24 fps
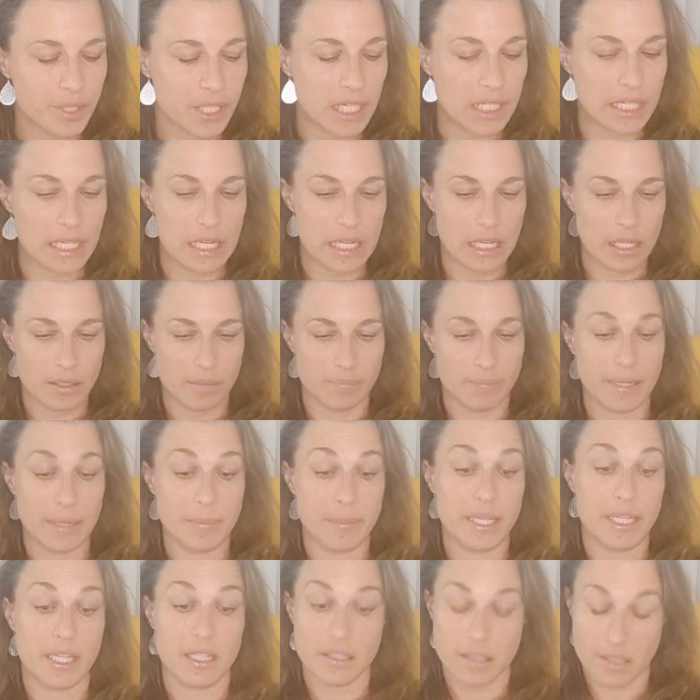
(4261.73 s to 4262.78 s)
Like uh,
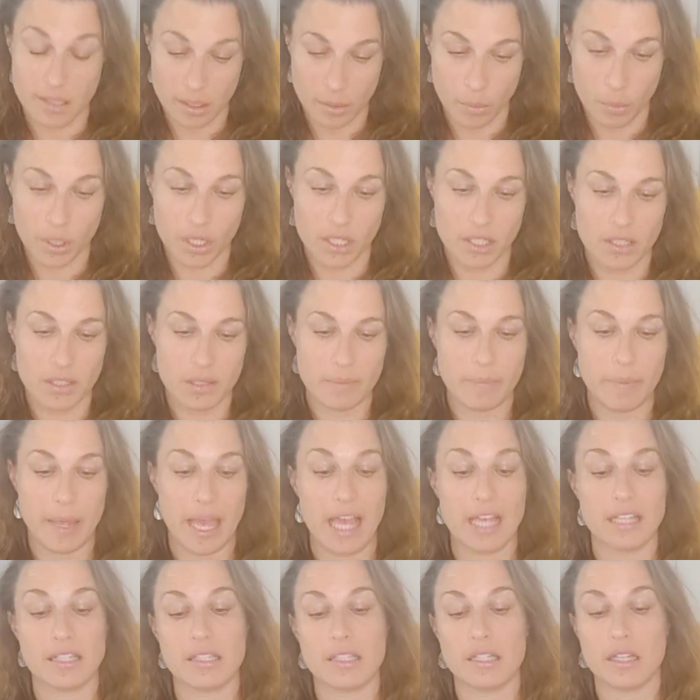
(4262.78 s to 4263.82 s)
maybe someone is
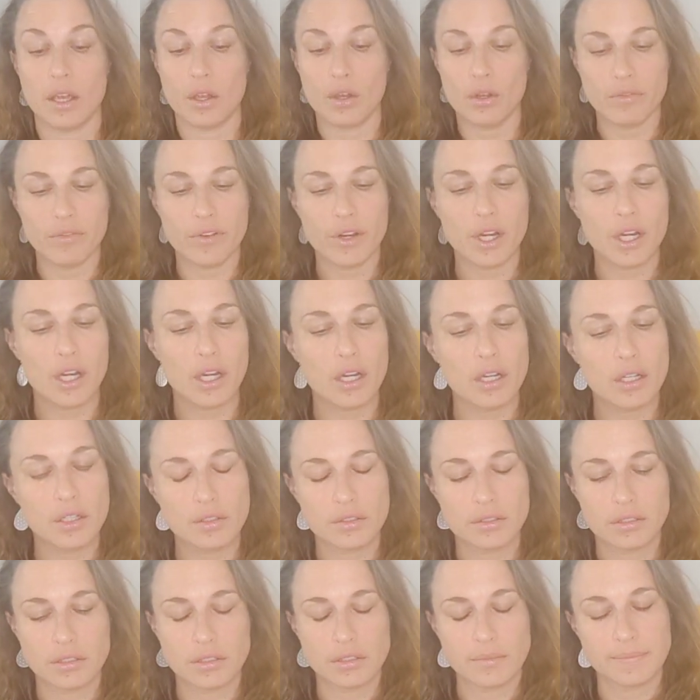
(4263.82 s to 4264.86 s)
passing over
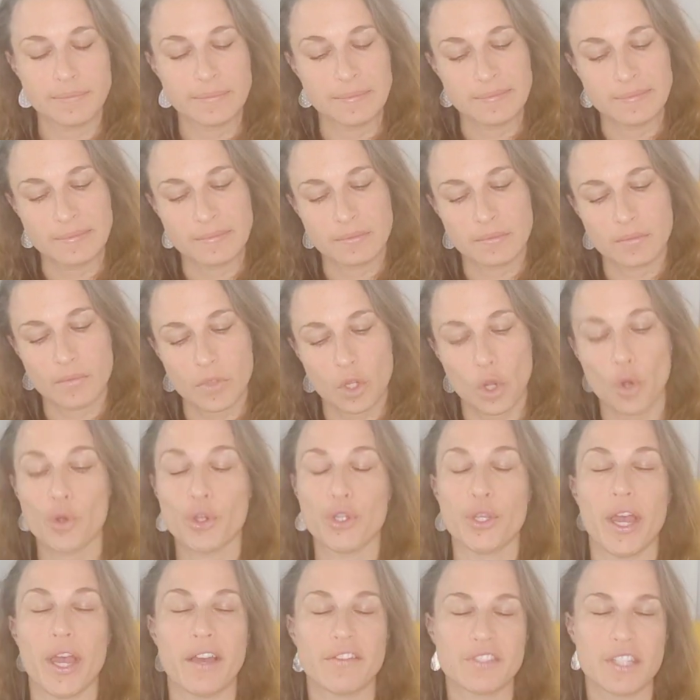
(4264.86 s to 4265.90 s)
or
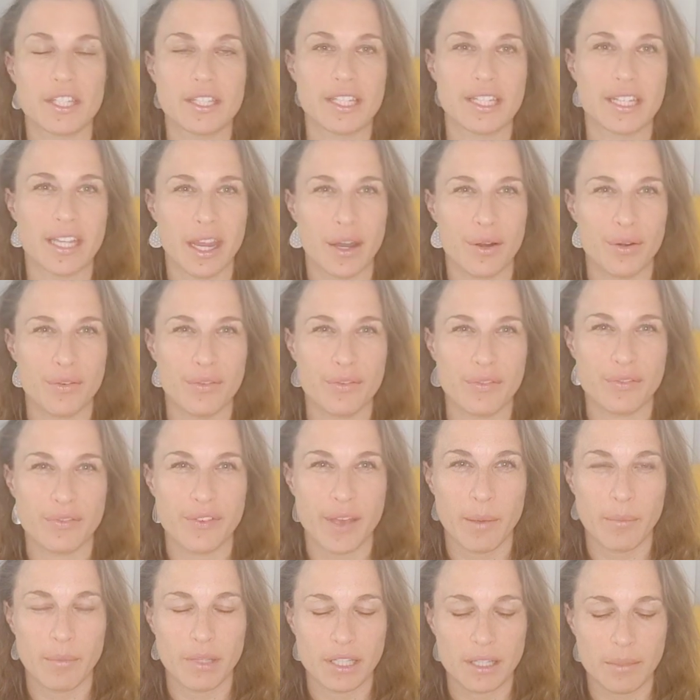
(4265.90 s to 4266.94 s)
you have to take care of a
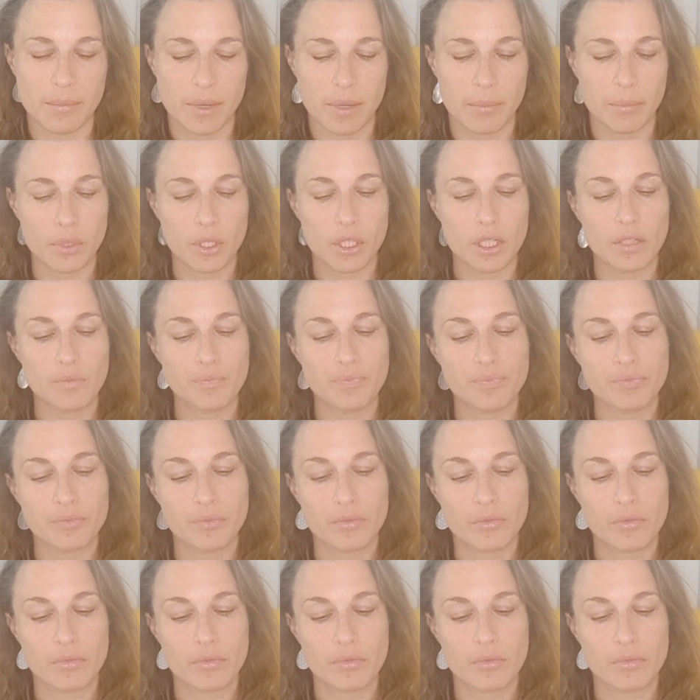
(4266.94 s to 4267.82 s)
family member.